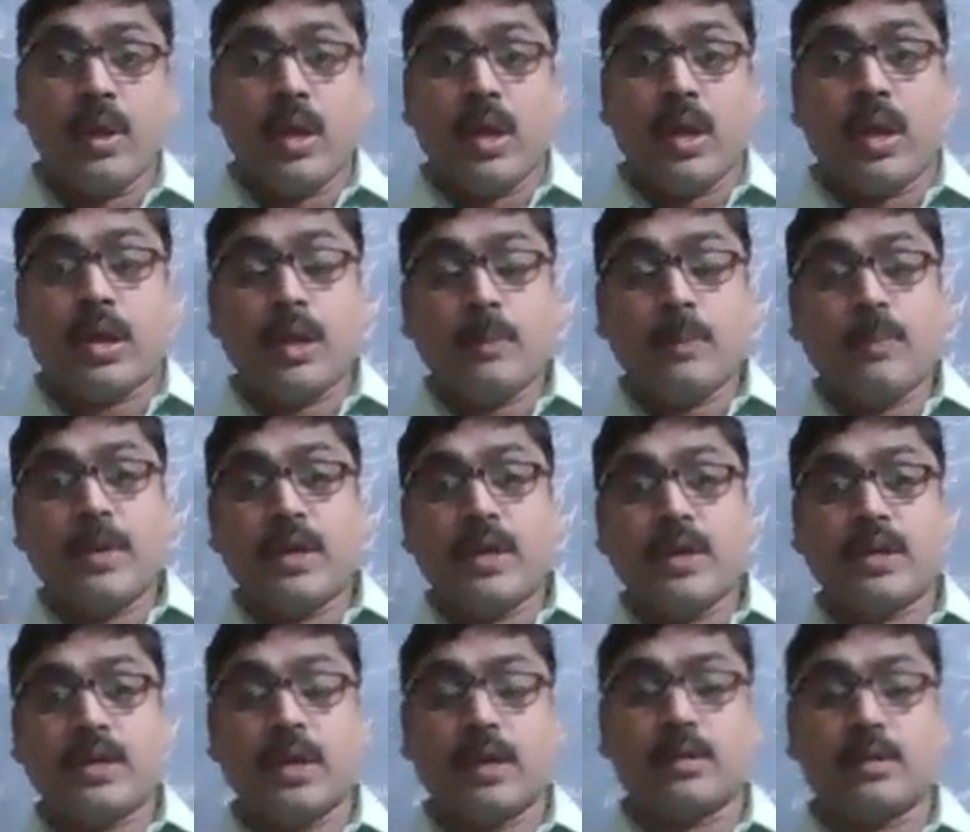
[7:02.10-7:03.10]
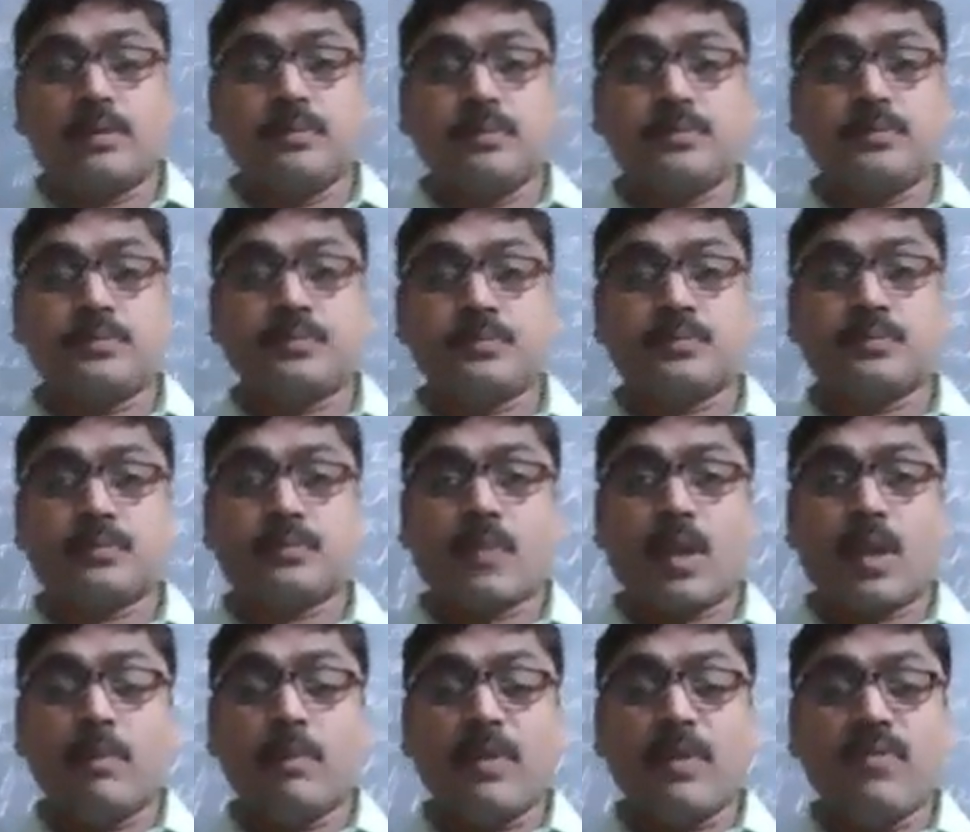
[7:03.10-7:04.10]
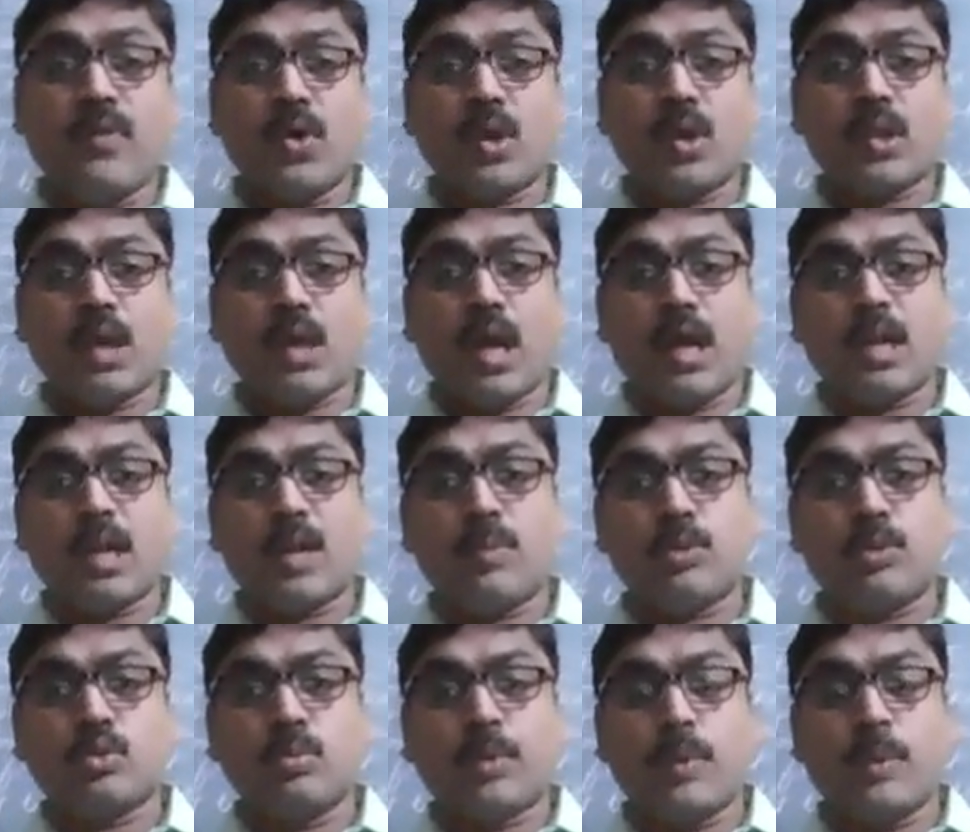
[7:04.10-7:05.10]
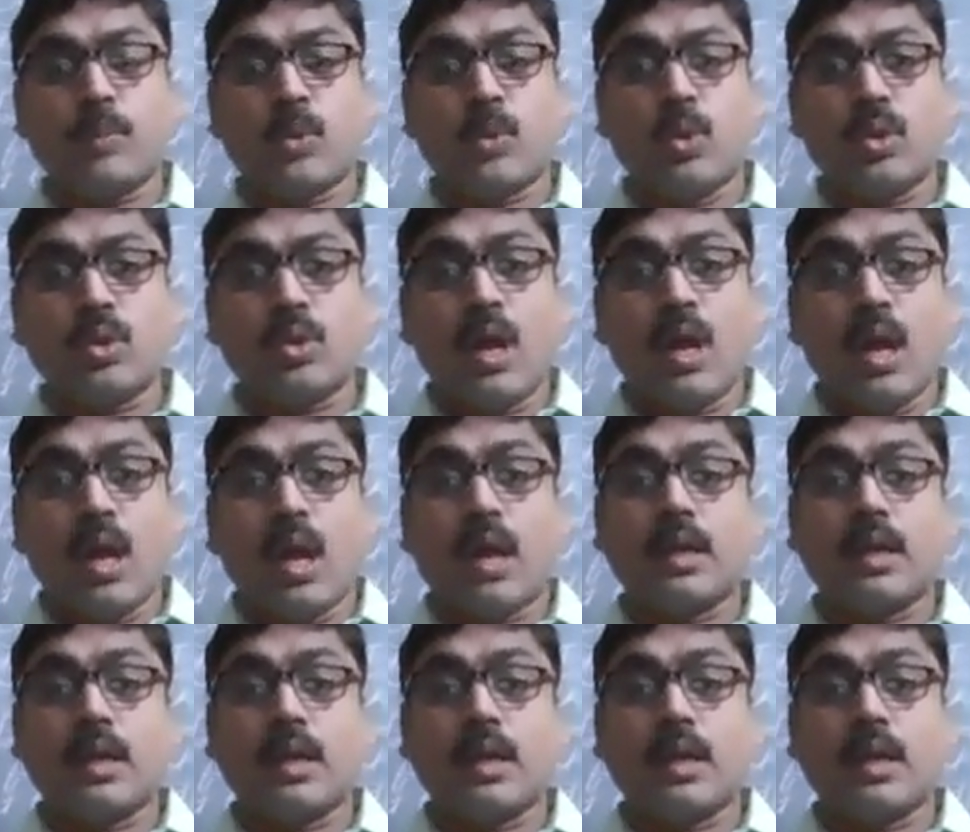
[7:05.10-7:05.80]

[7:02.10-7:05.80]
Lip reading: writ petition before the Honorable Supreme Court